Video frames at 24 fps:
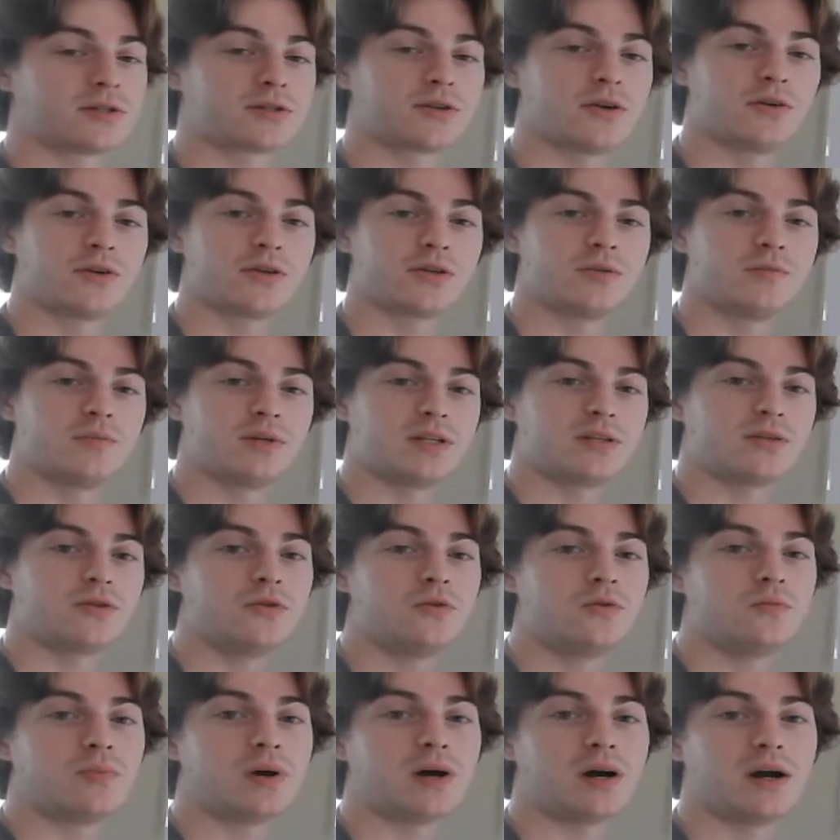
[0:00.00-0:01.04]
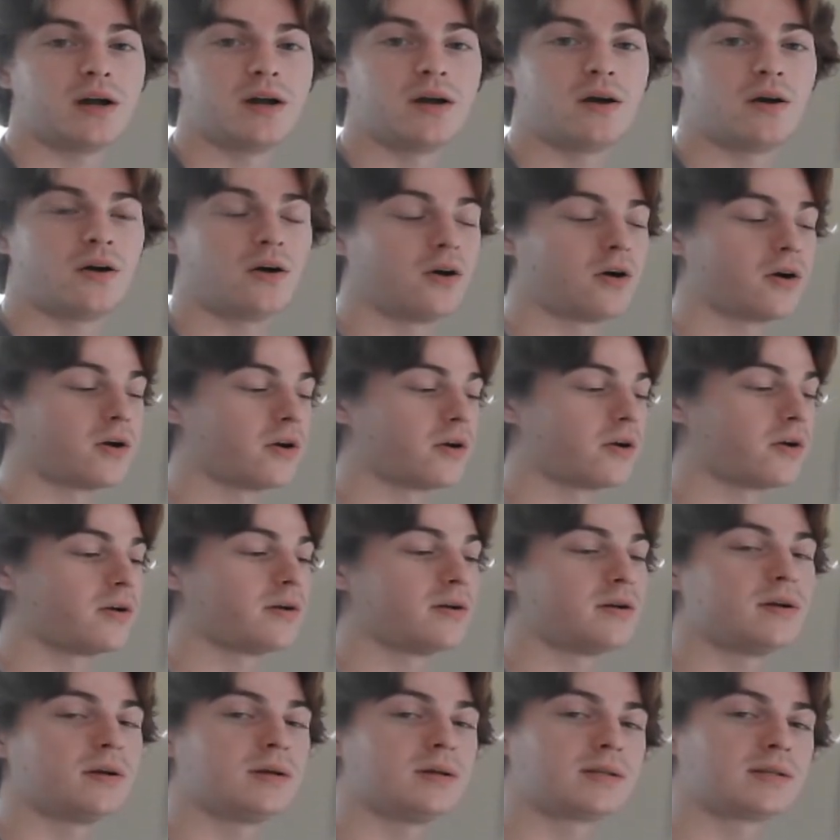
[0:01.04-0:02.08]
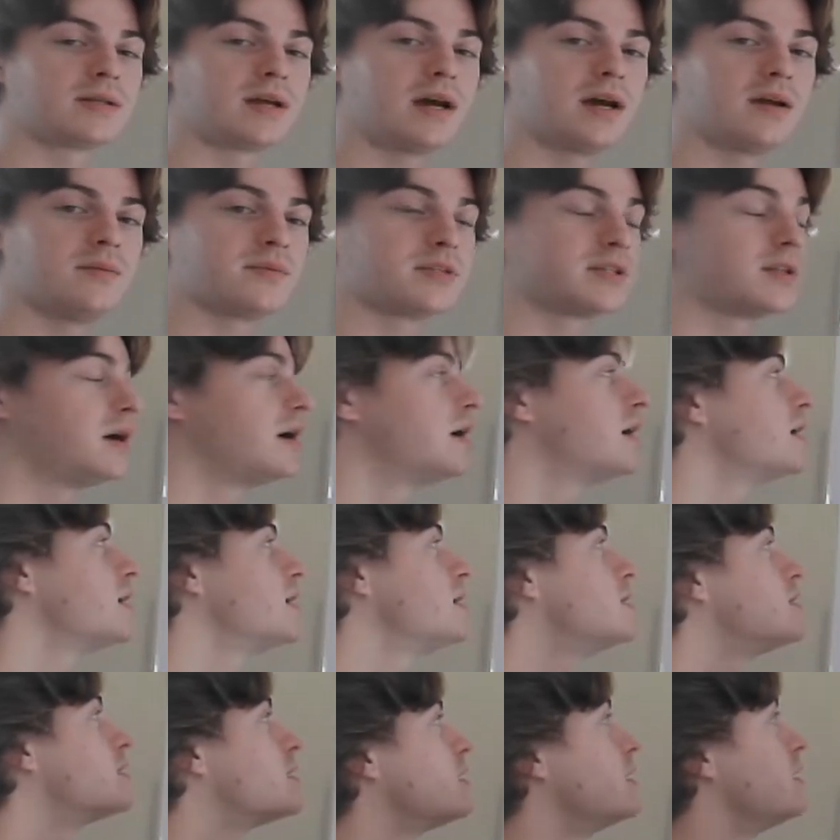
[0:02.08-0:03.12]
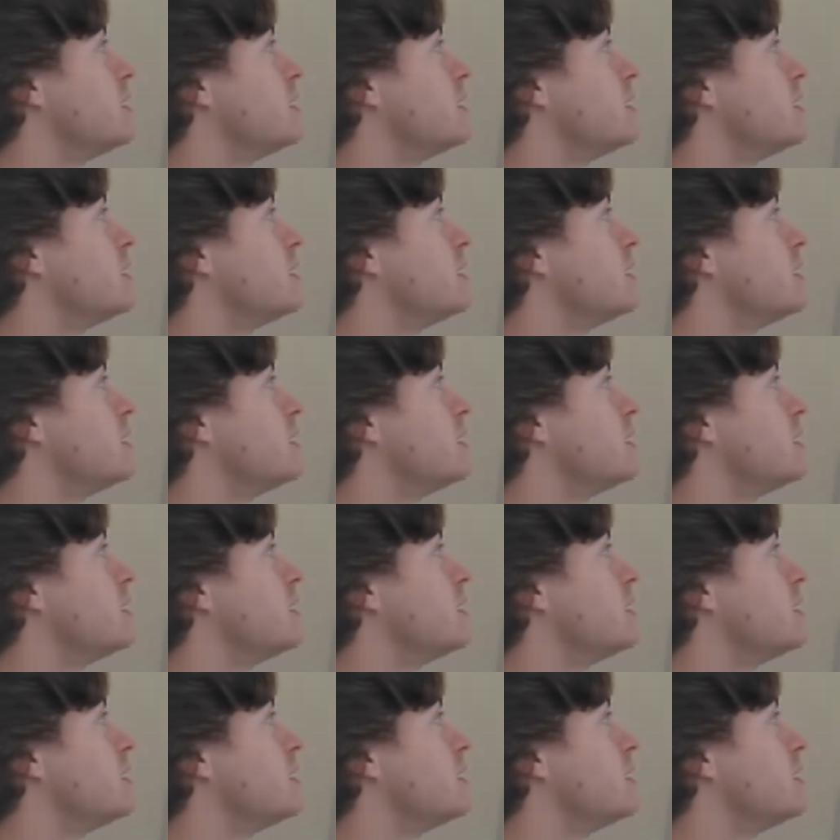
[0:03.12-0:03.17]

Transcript: going to be 2 pi r times the height.